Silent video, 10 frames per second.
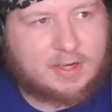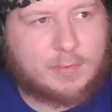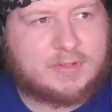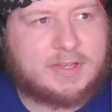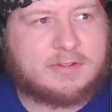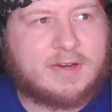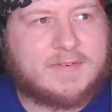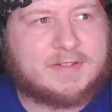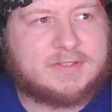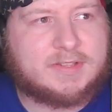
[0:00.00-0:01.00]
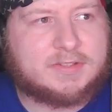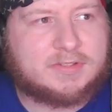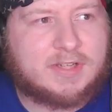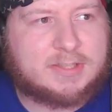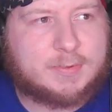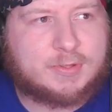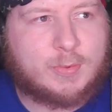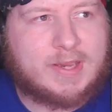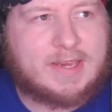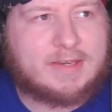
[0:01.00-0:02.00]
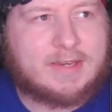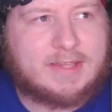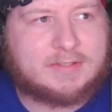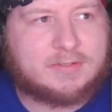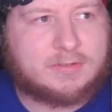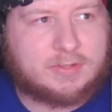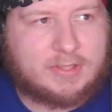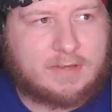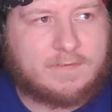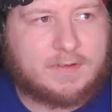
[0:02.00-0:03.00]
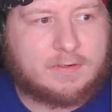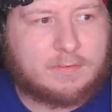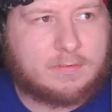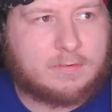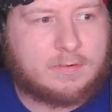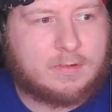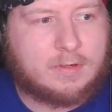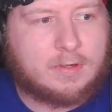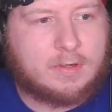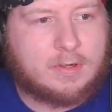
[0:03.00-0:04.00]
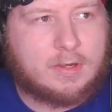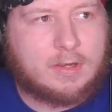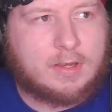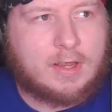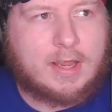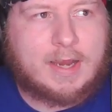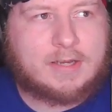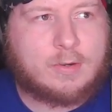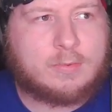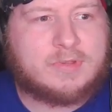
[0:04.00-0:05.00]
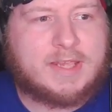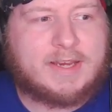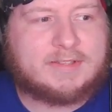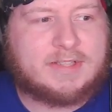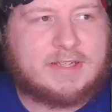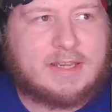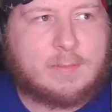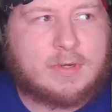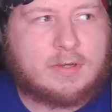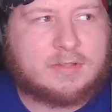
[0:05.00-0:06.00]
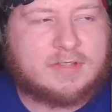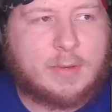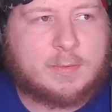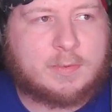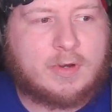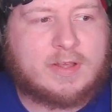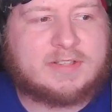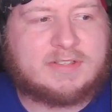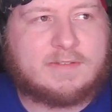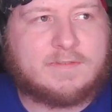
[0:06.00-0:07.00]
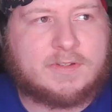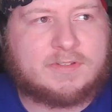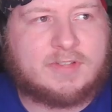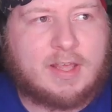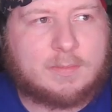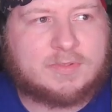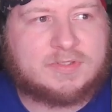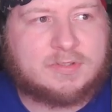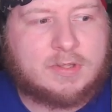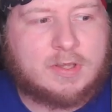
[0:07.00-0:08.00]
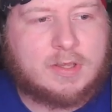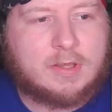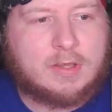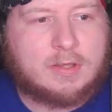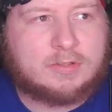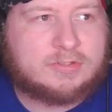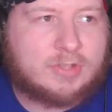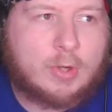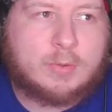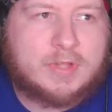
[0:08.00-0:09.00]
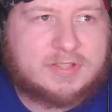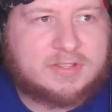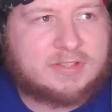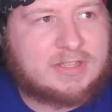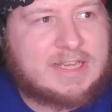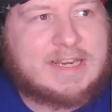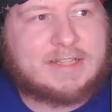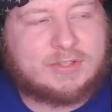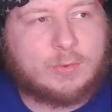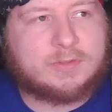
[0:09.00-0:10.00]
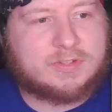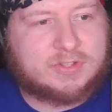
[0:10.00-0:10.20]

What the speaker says: out what the other evidence is, and it's between these 3, I feel. I don't think it's a demon, because I would probably see footsteps. So this is leading towards a